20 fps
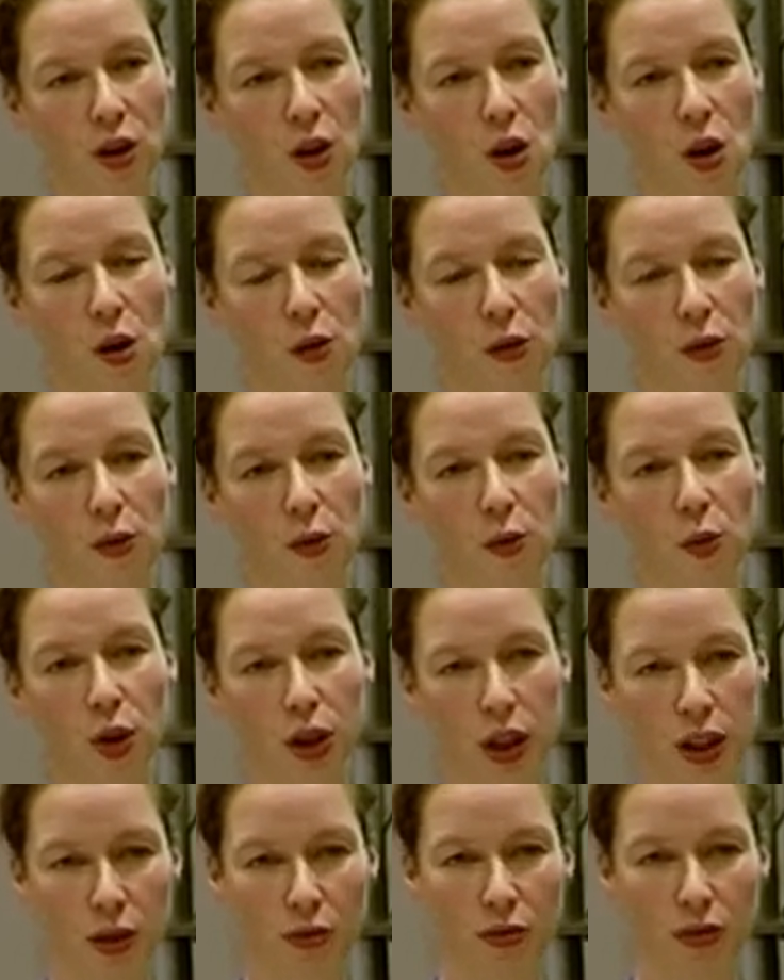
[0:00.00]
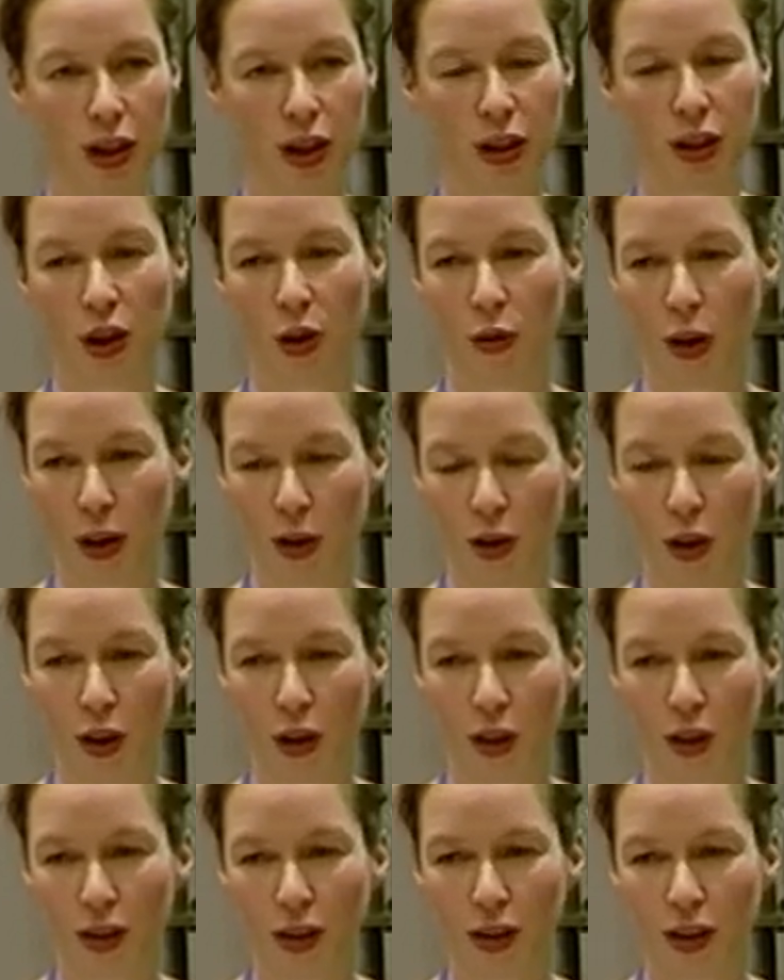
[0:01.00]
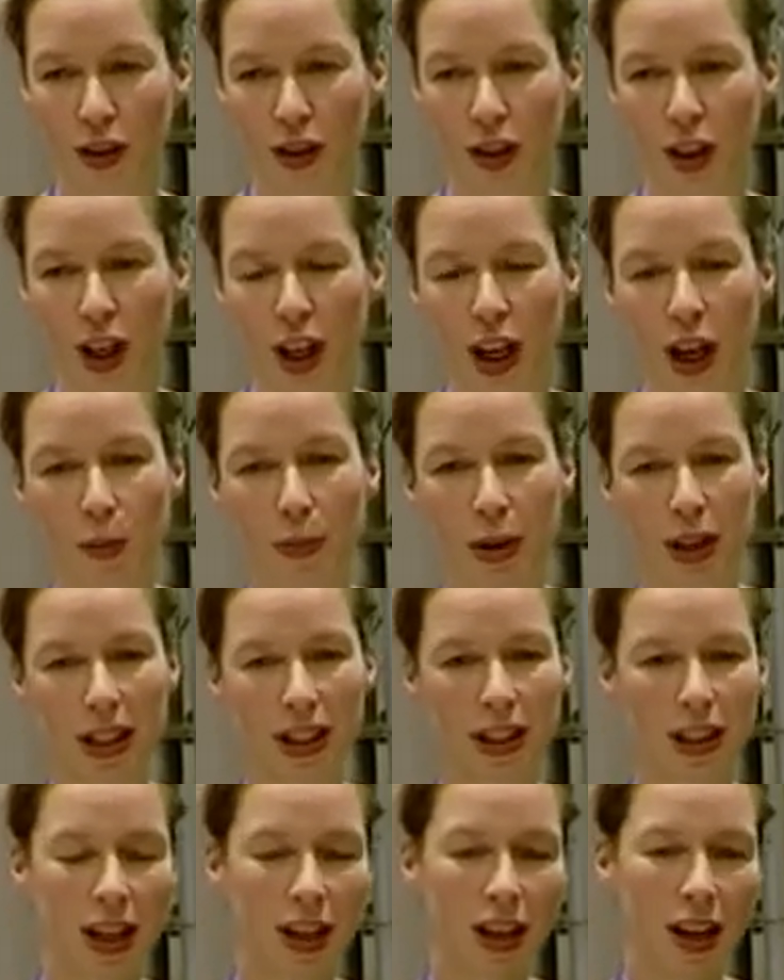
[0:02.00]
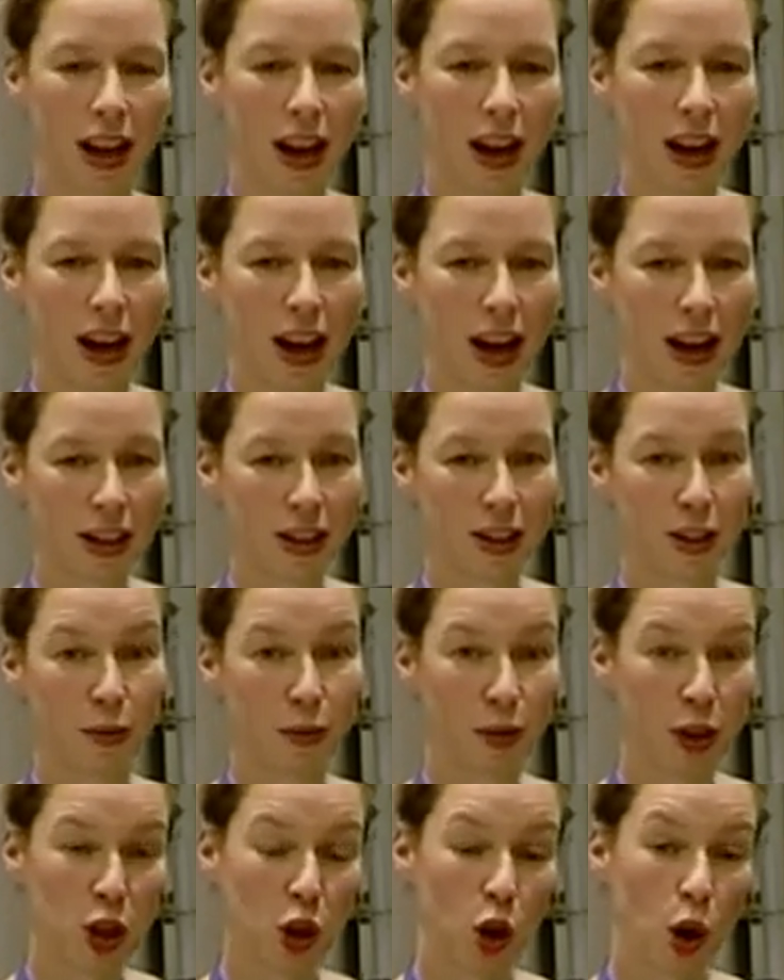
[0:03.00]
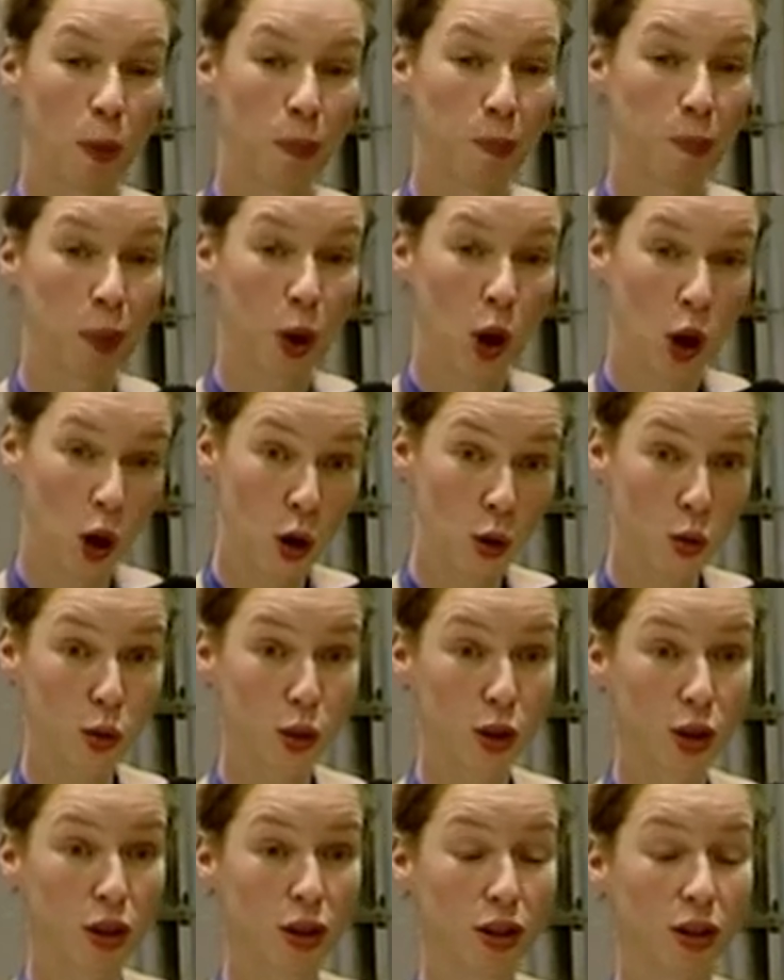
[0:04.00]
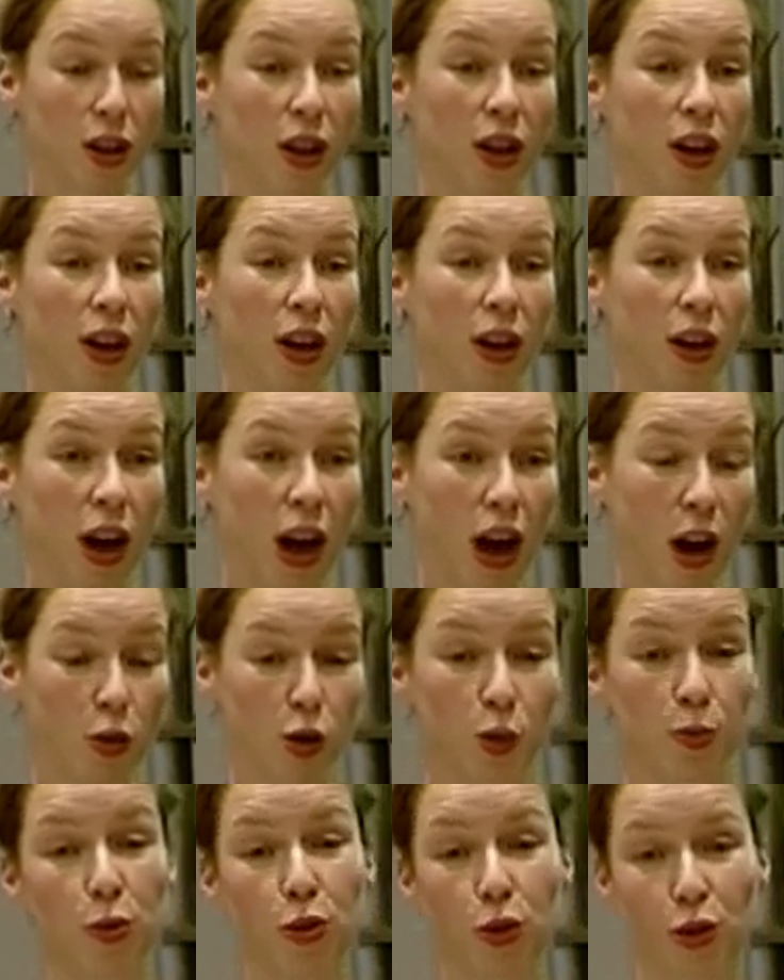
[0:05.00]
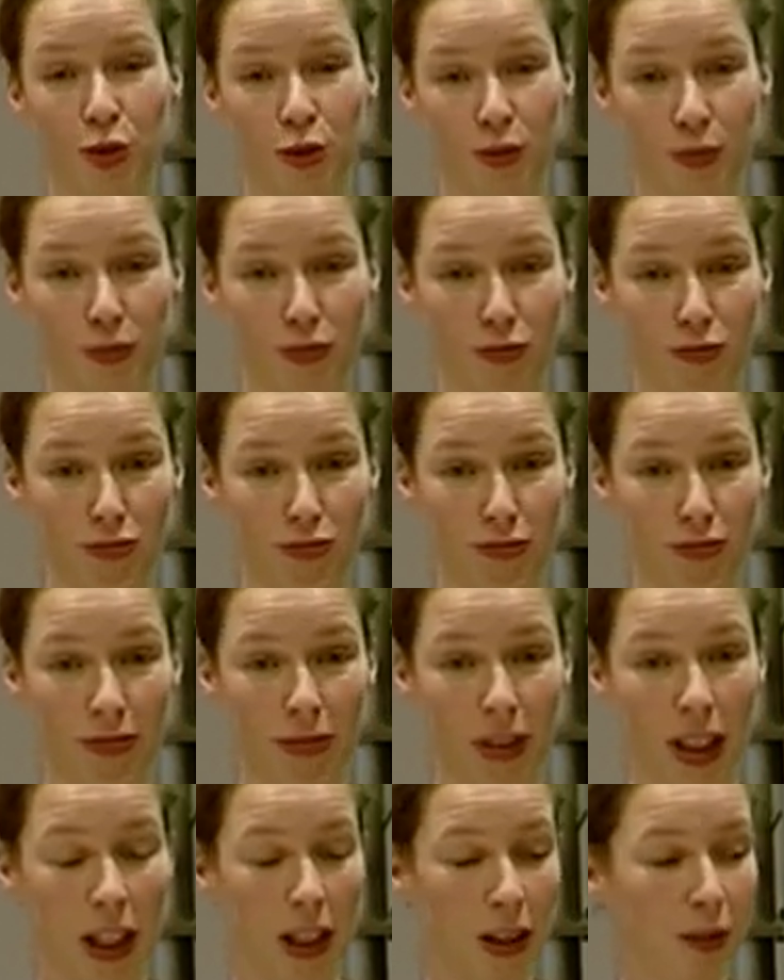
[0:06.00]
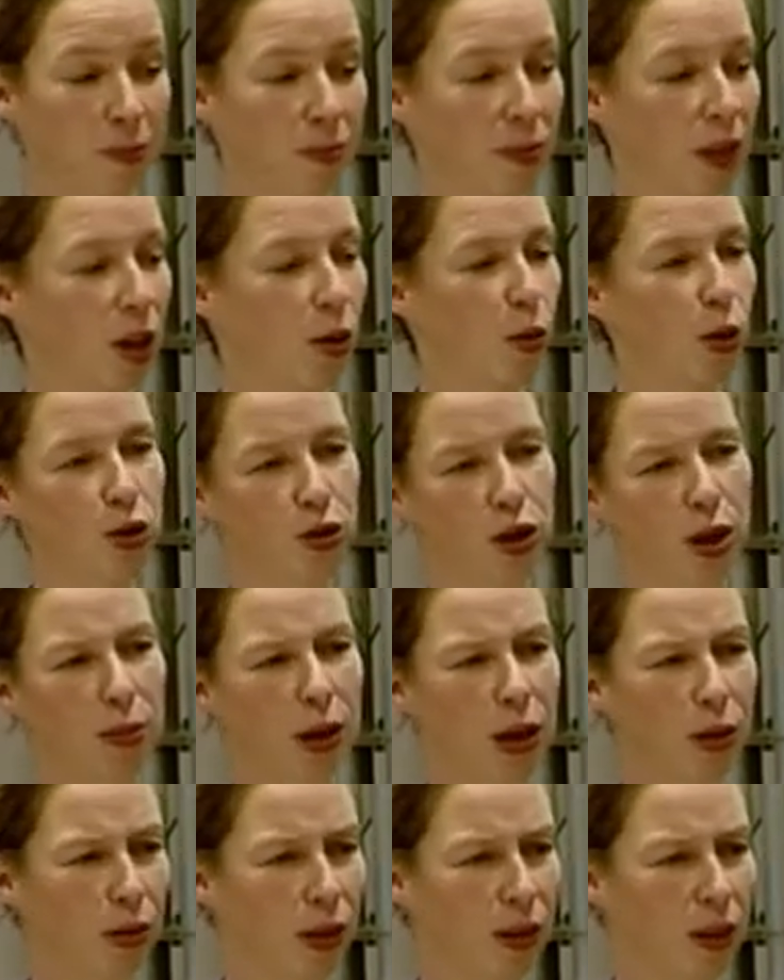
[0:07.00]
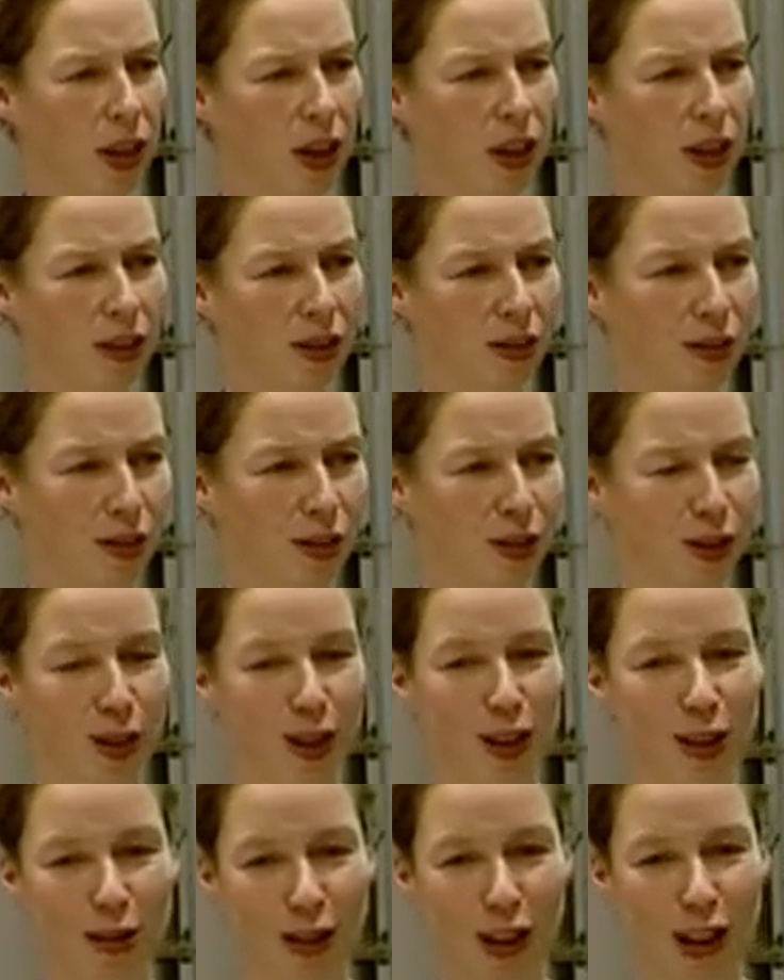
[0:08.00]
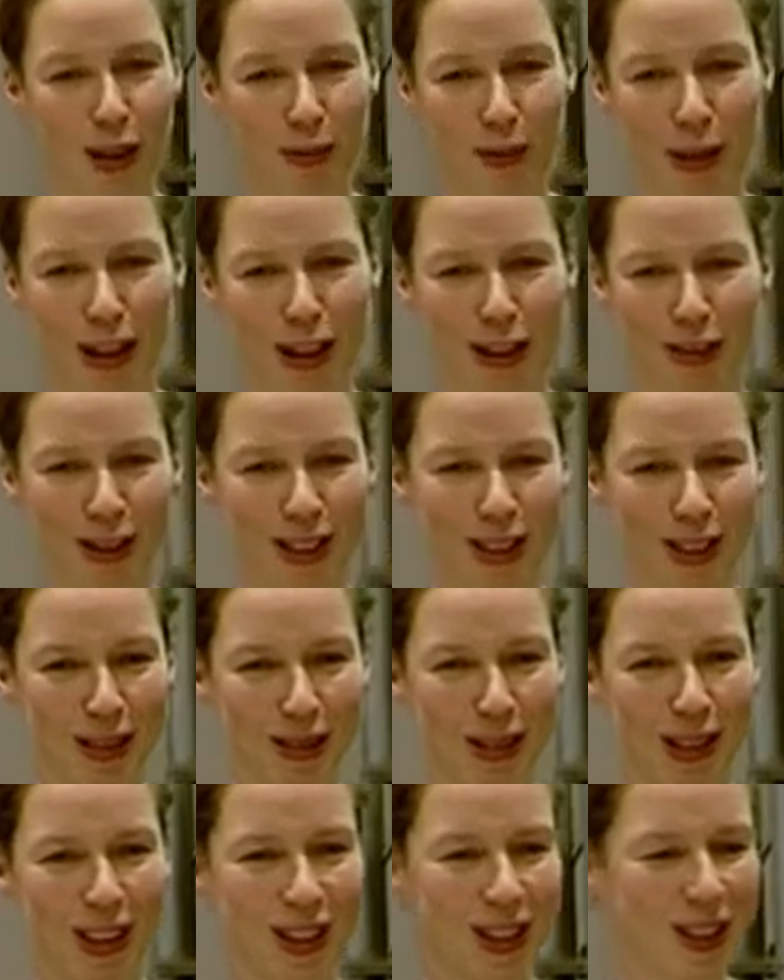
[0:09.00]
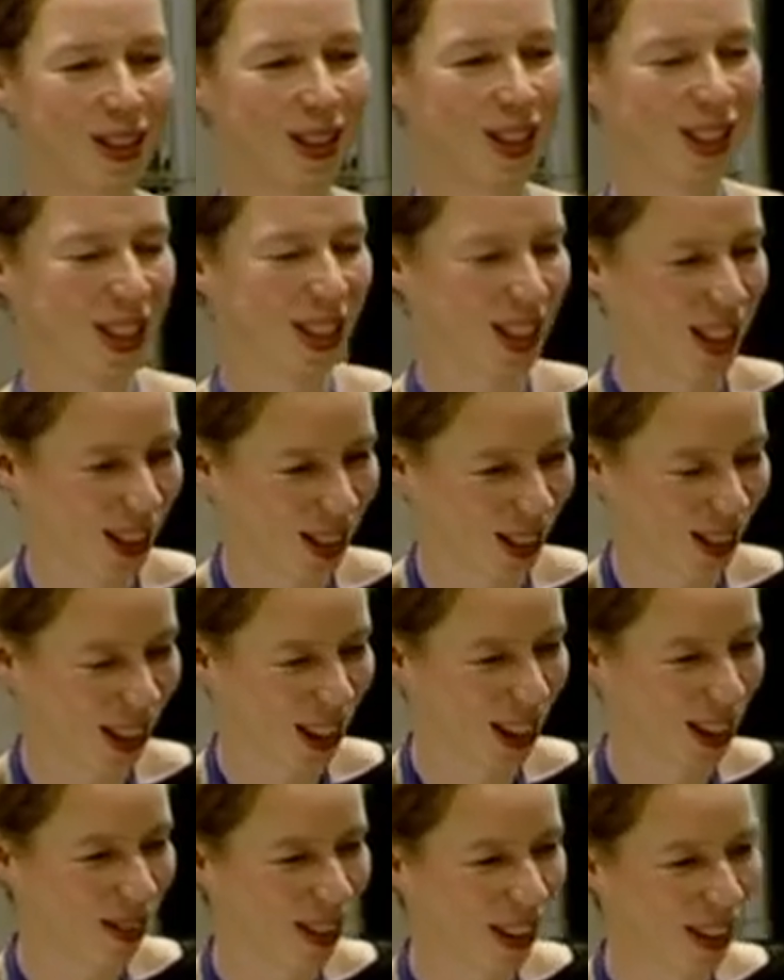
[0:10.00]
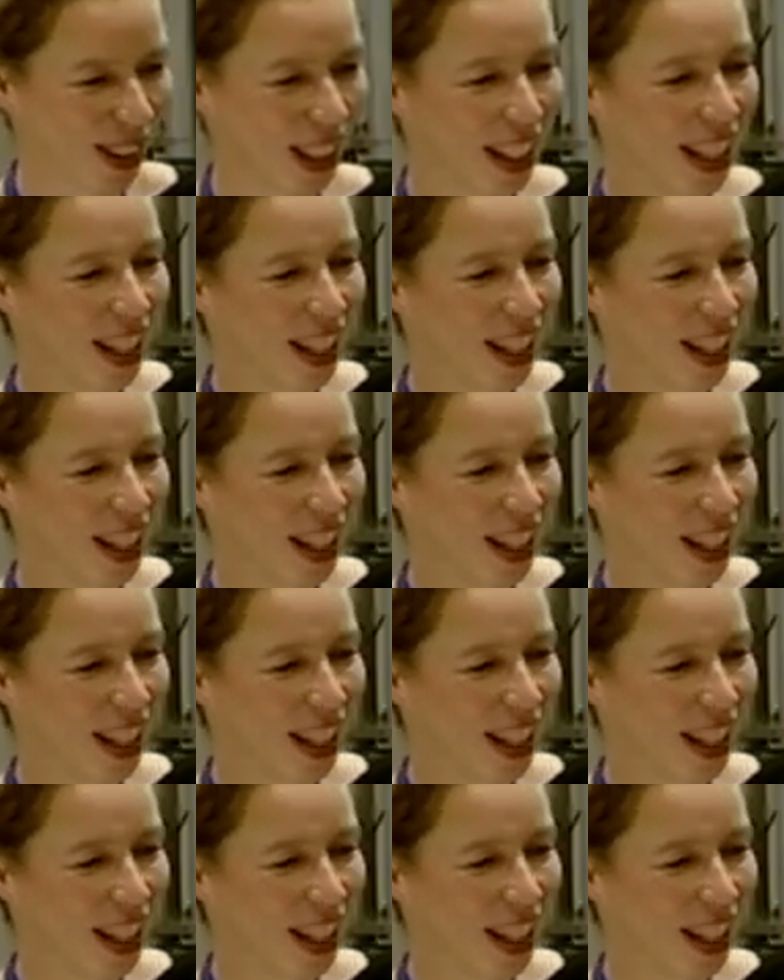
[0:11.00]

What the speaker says: of what is really going on, but it's an actively composed output. Yeah. What do I mean with that? You're still looking at me like, goodness, what is she talking about?